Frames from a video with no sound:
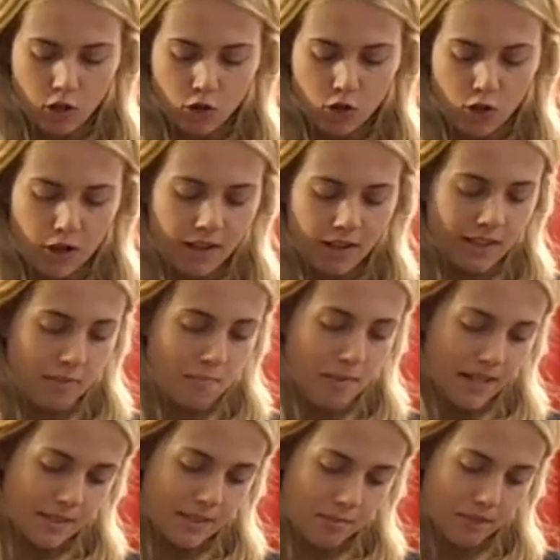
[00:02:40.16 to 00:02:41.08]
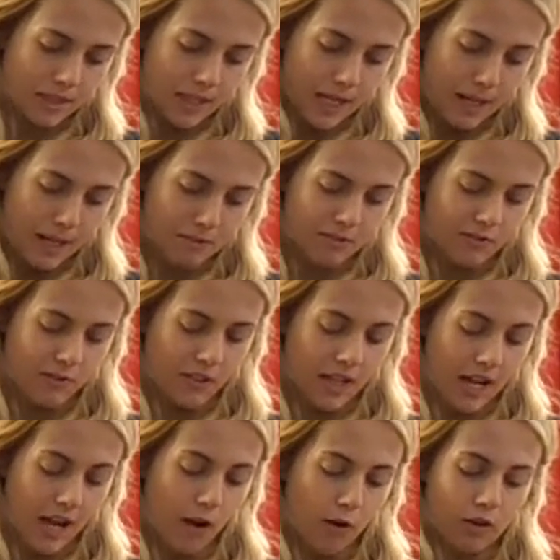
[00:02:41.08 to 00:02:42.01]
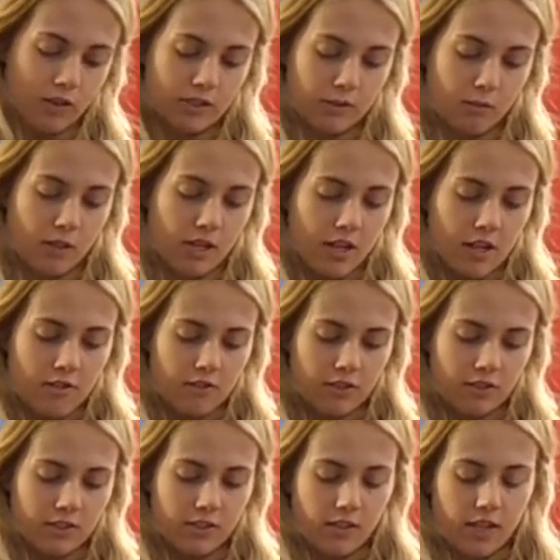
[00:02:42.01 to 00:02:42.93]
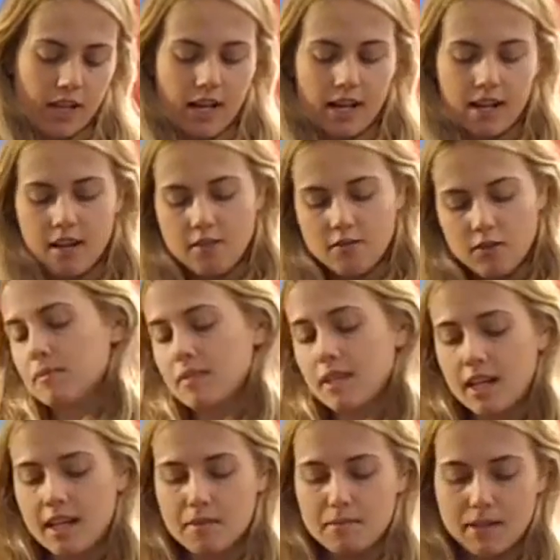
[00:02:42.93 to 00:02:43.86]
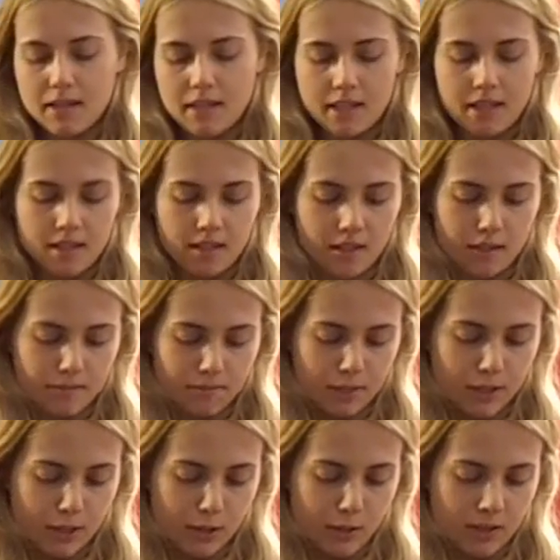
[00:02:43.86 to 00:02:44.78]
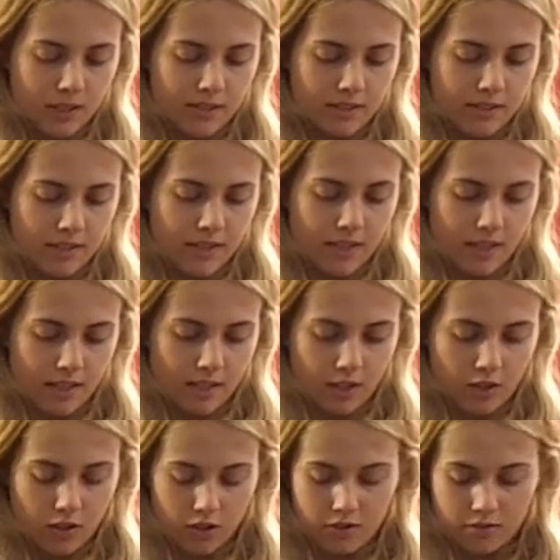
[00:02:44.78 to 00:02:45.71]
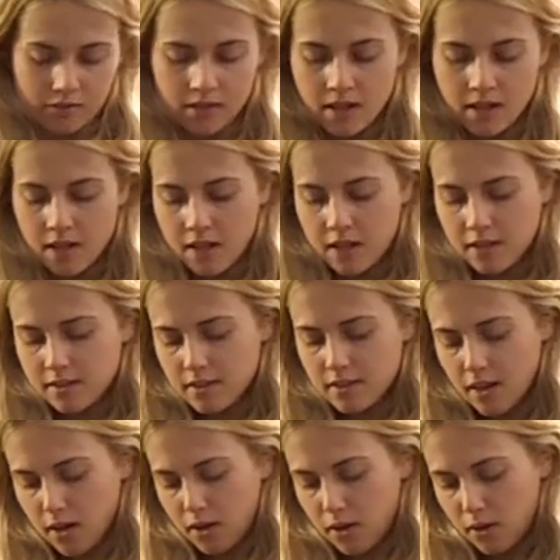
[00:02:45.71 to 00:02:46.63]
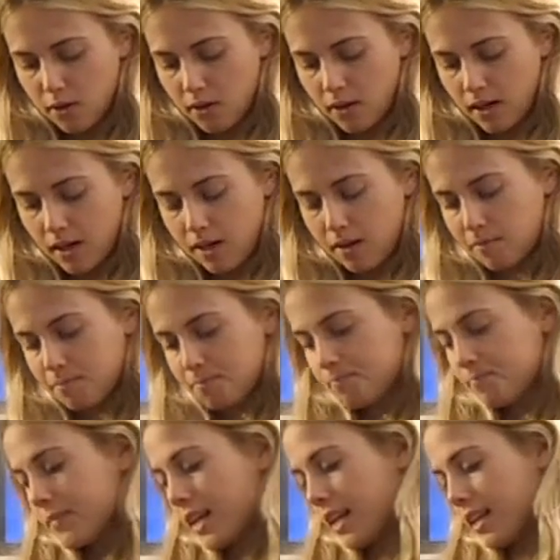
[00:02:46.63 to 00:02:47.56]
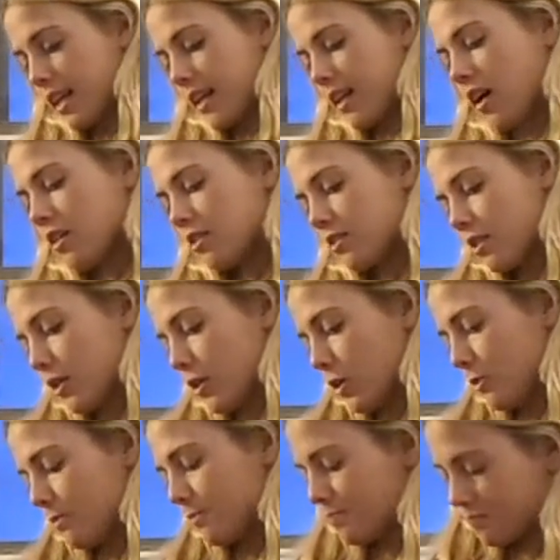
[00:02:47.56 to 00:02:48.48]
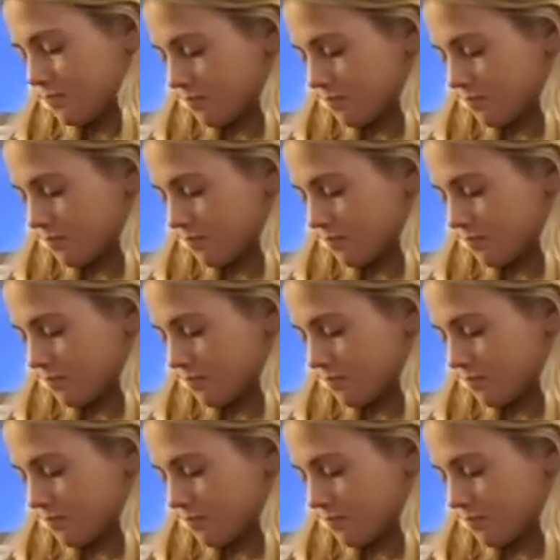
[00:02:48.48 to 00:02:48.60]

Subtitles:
go out and buy some clamps for the outers, so that they could be glued into the curve. So, and then also,